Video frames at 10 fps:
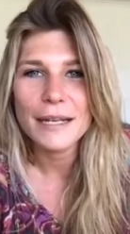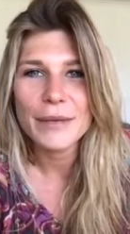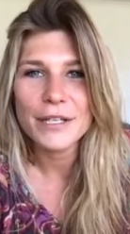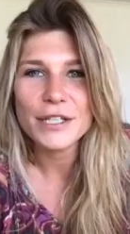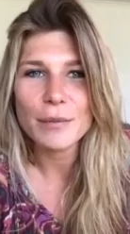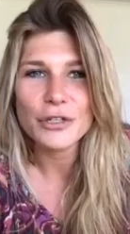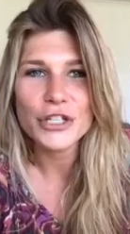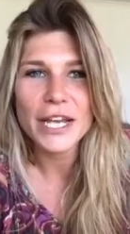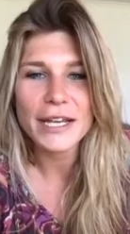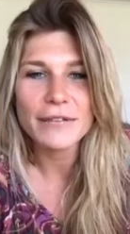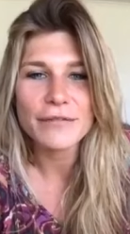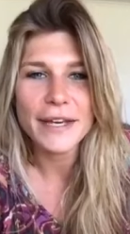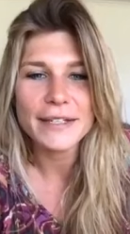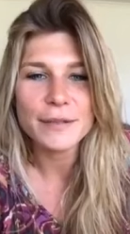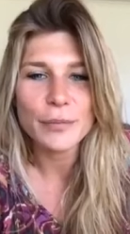Let me double check
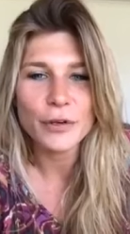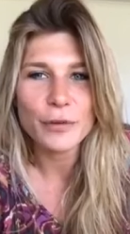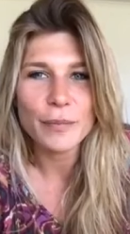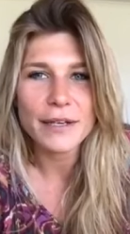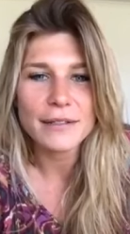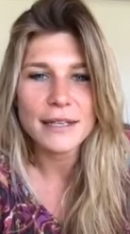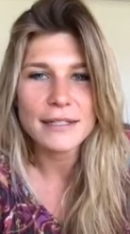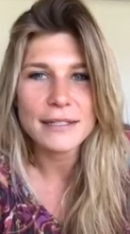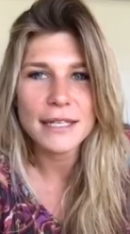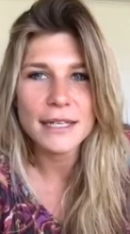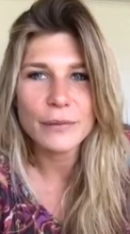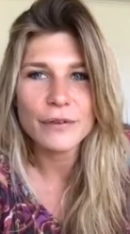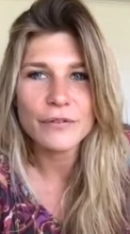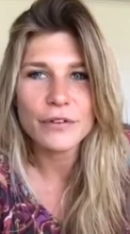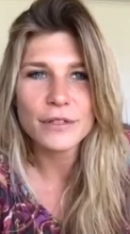Facebook because I see
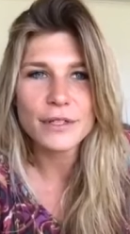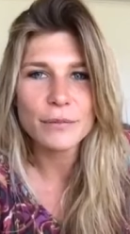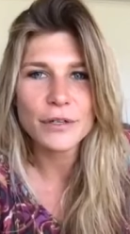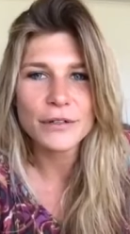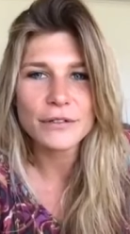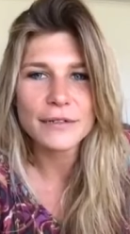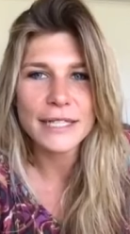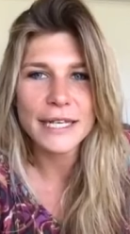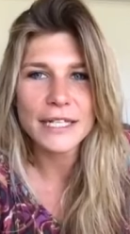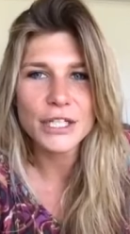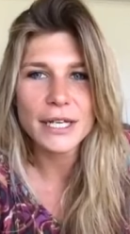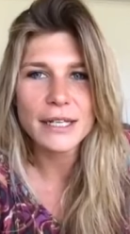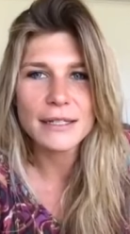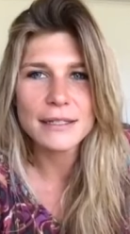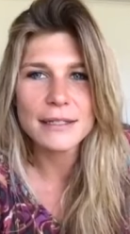we've got some
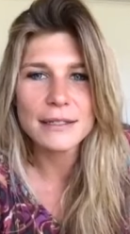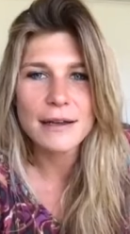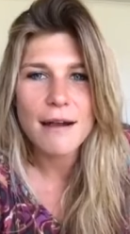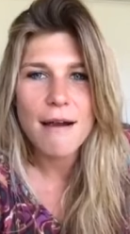notifications.